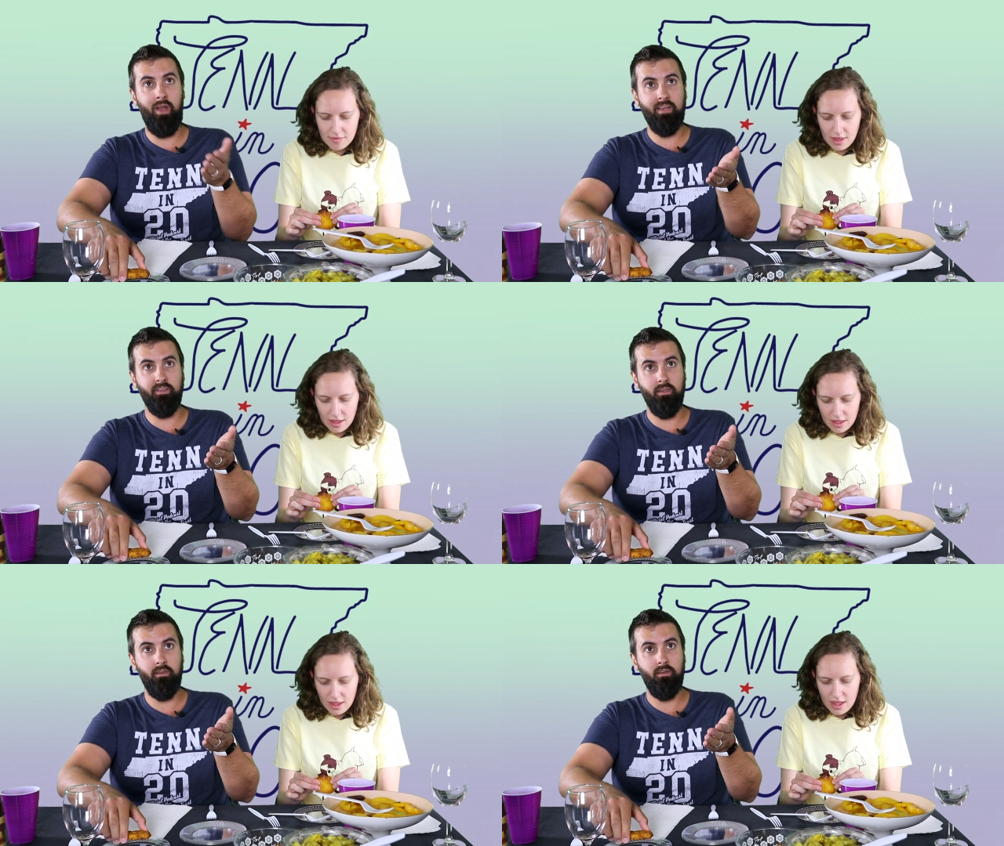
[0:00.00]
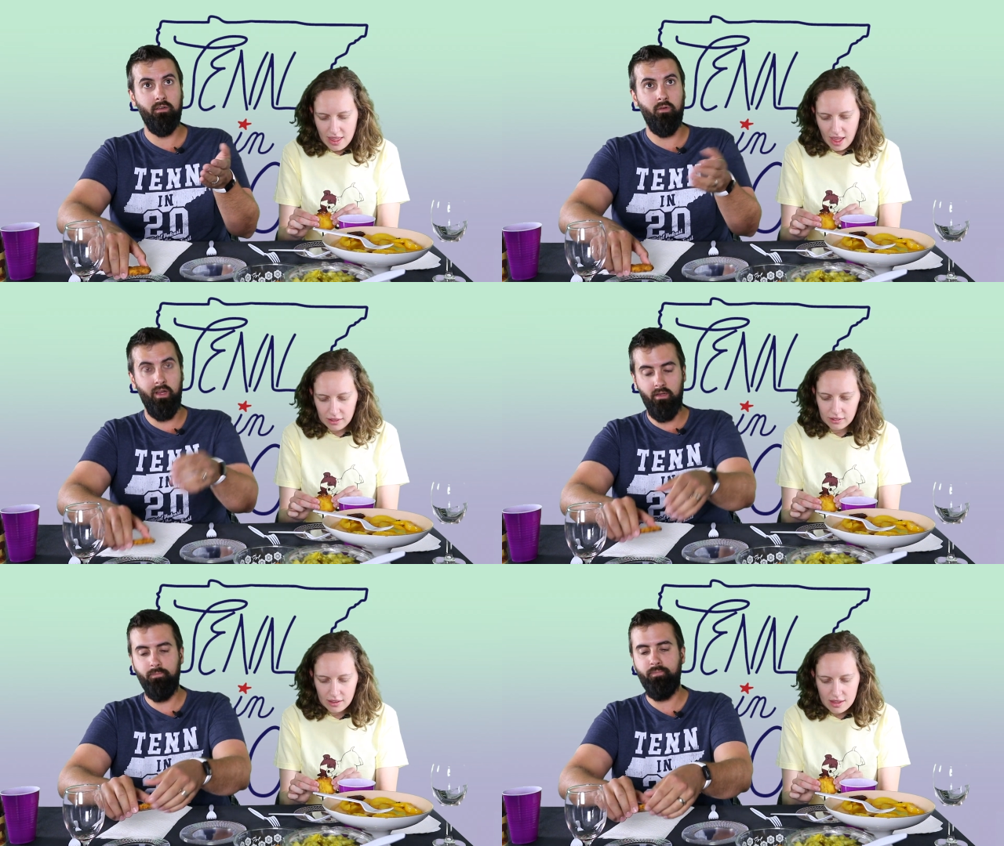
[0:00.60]
Speaker 1: Braxy, yeah.
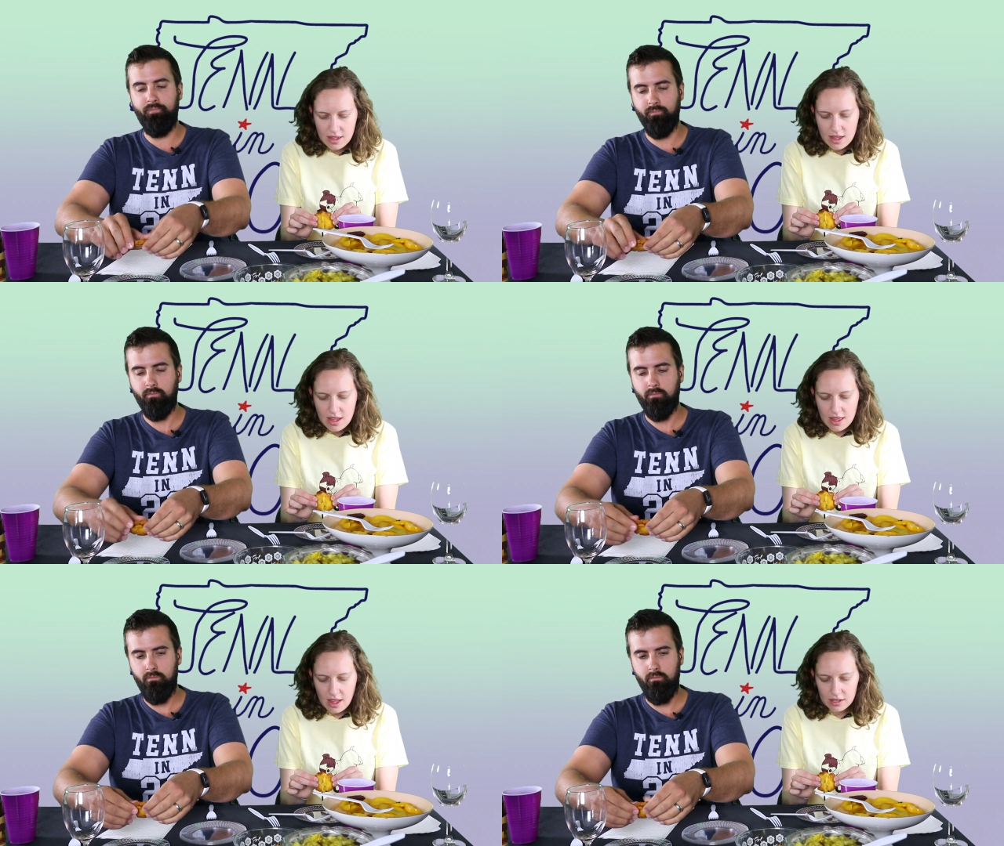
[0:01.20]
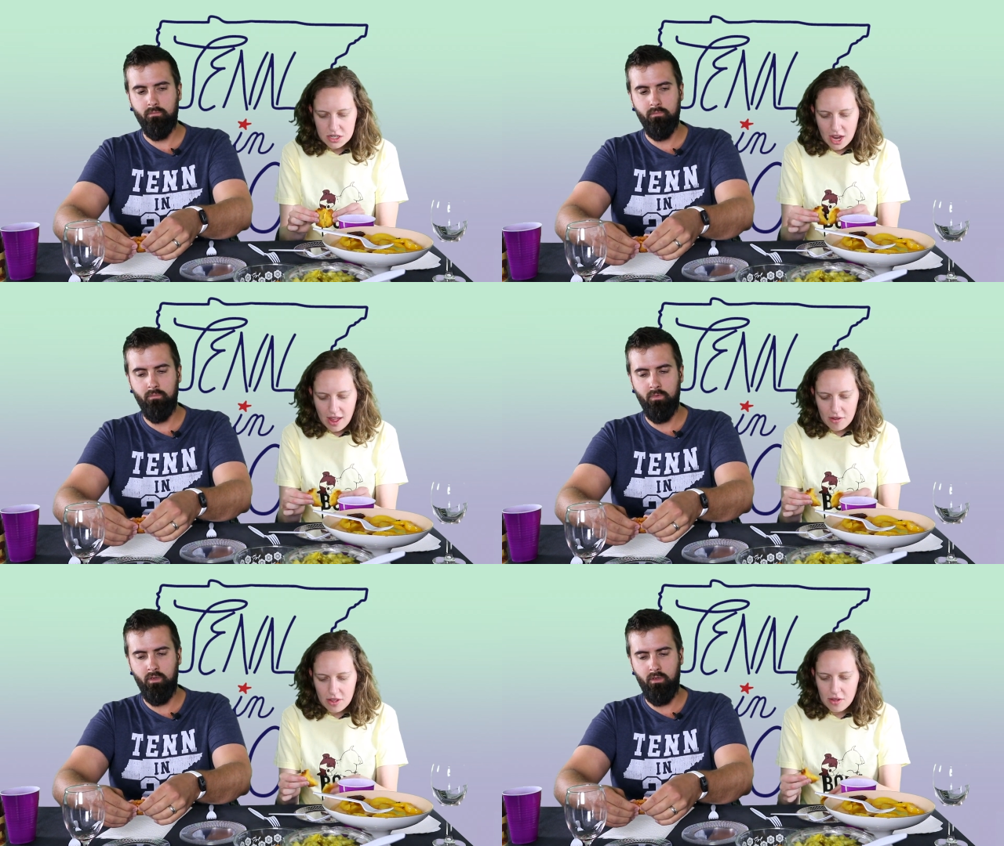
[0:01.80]
right?
Speaker 2: Yeah. Shout
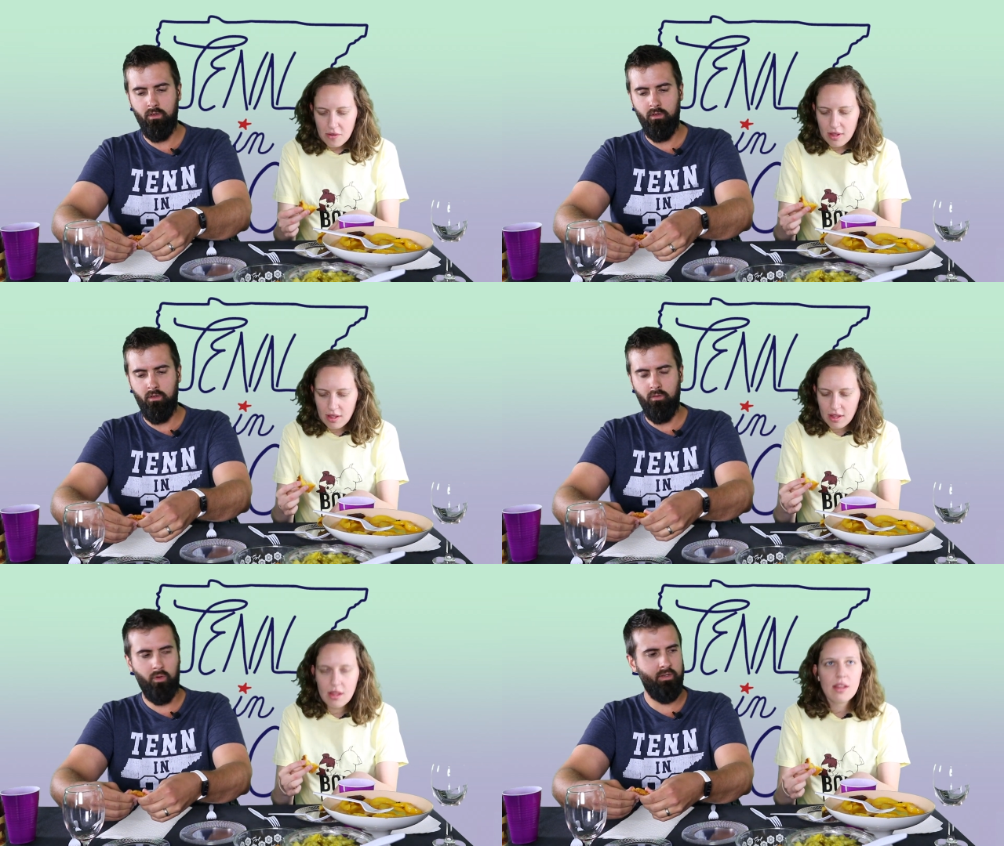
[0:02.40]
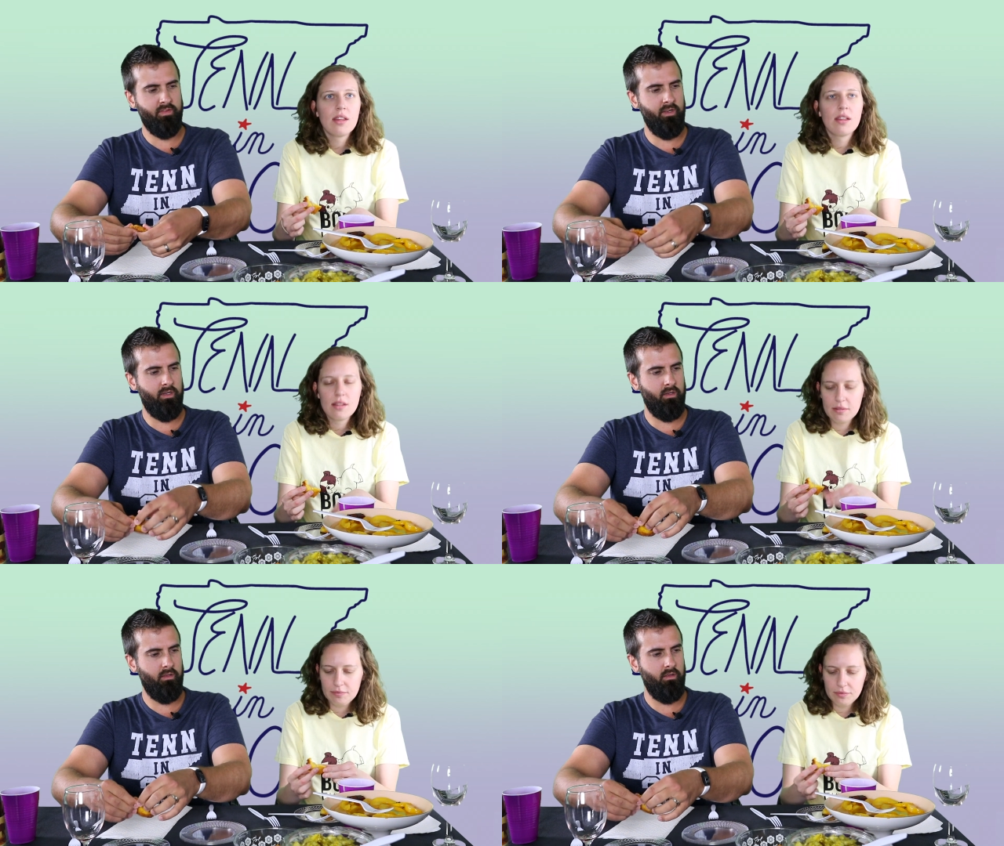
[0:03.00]
out to.
Speaker 1: Whereas
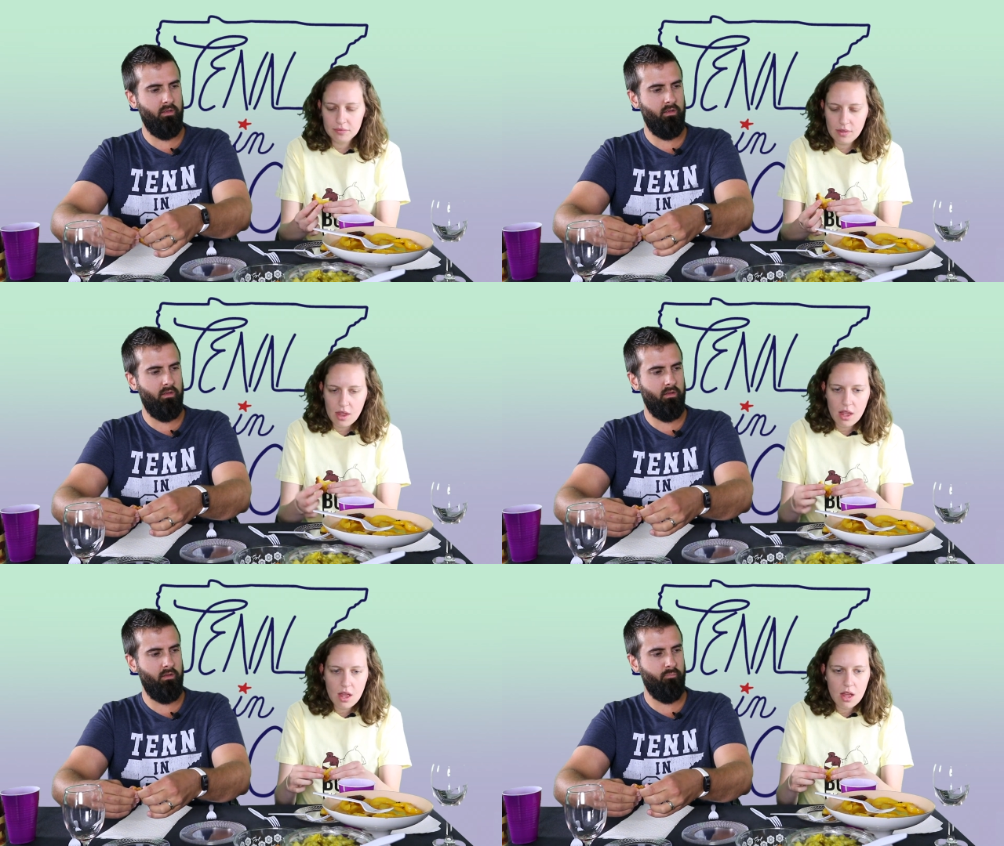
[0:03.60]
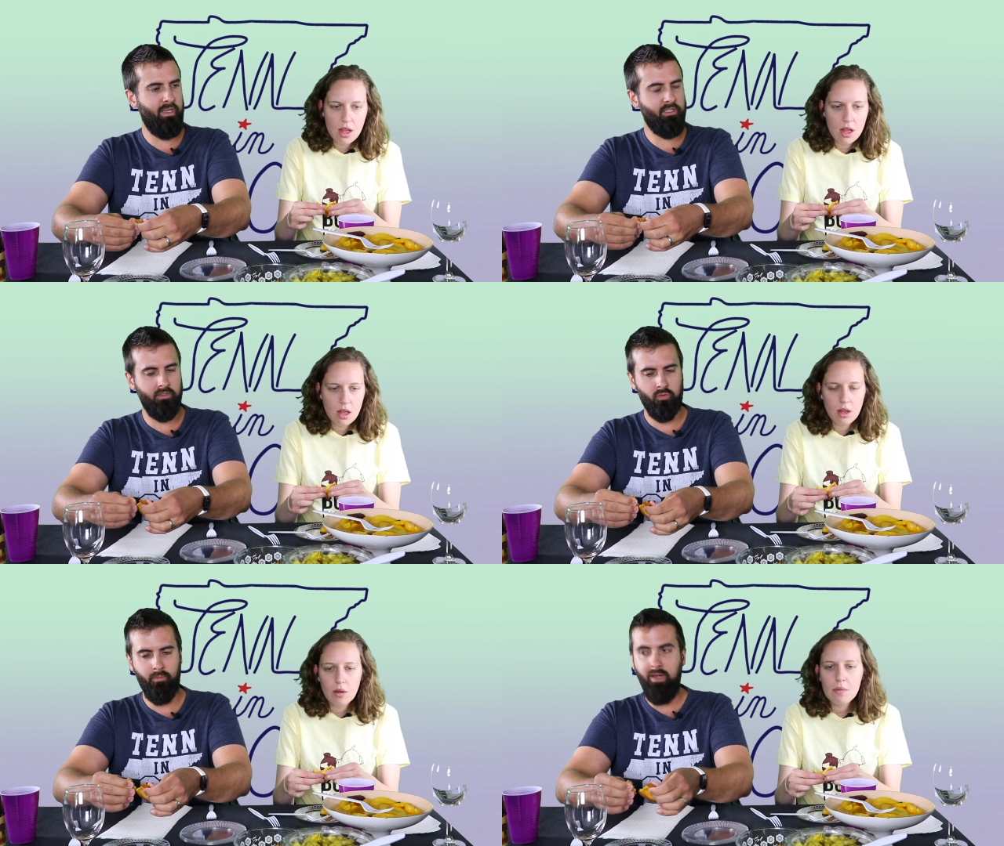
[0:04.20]
the
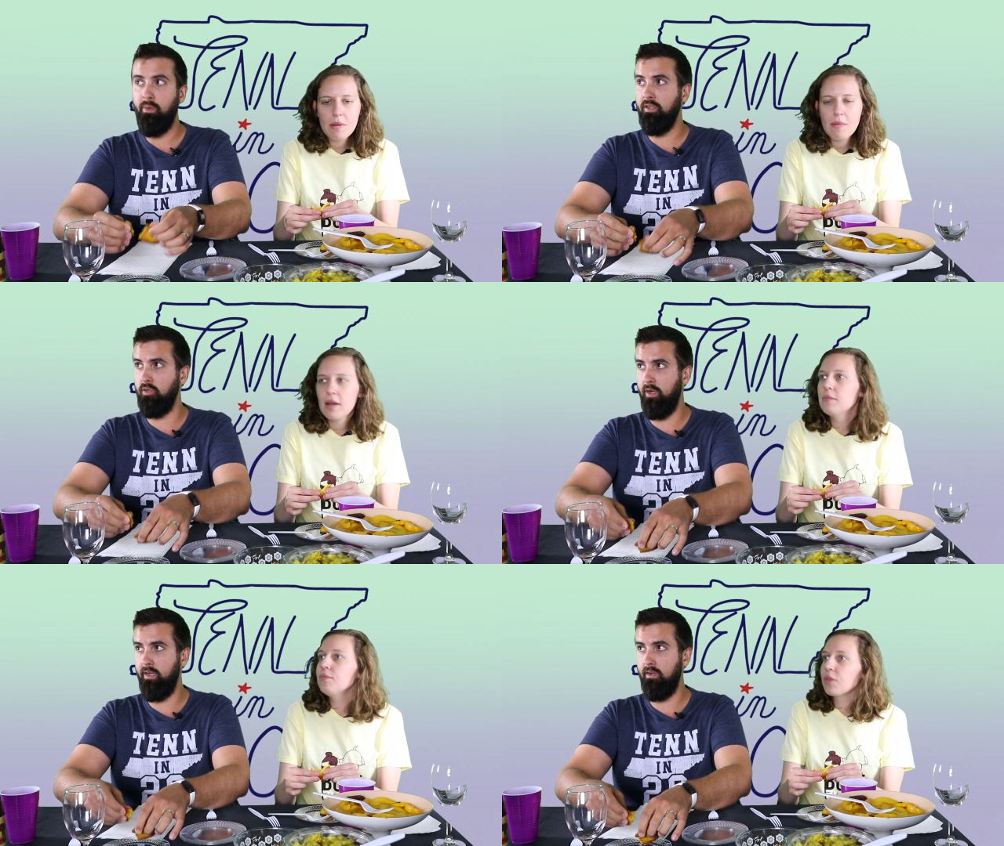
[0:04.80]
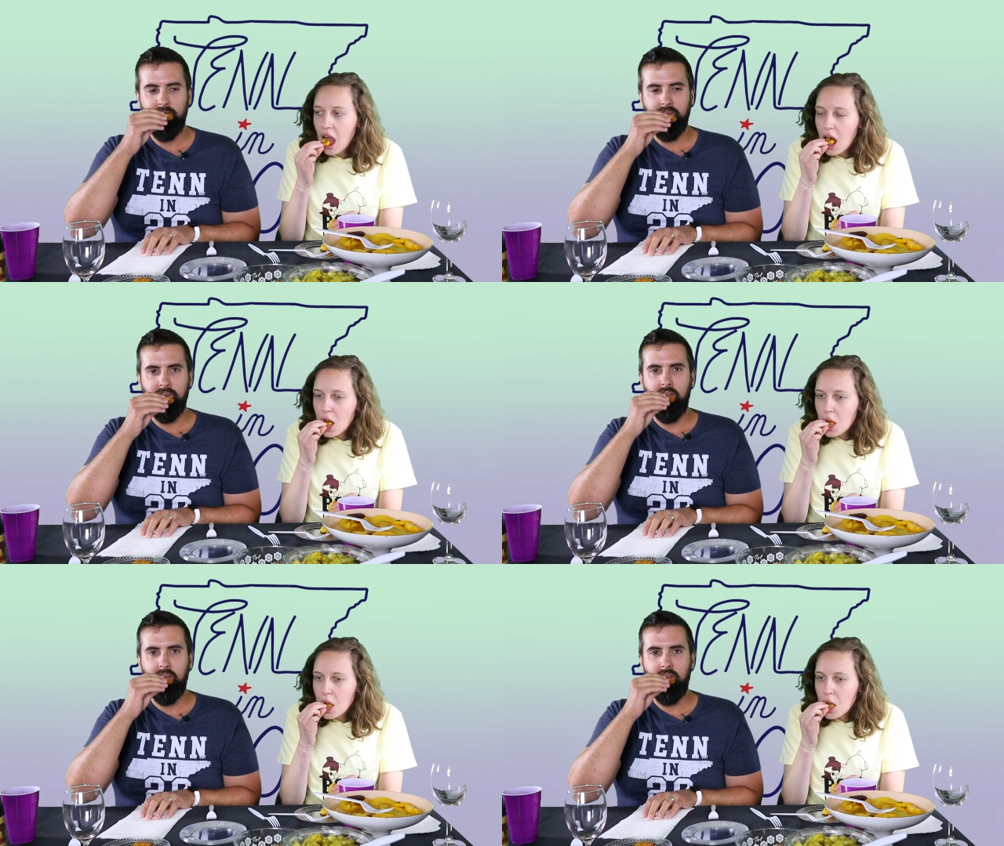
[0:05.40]
peaches were made by Joanna.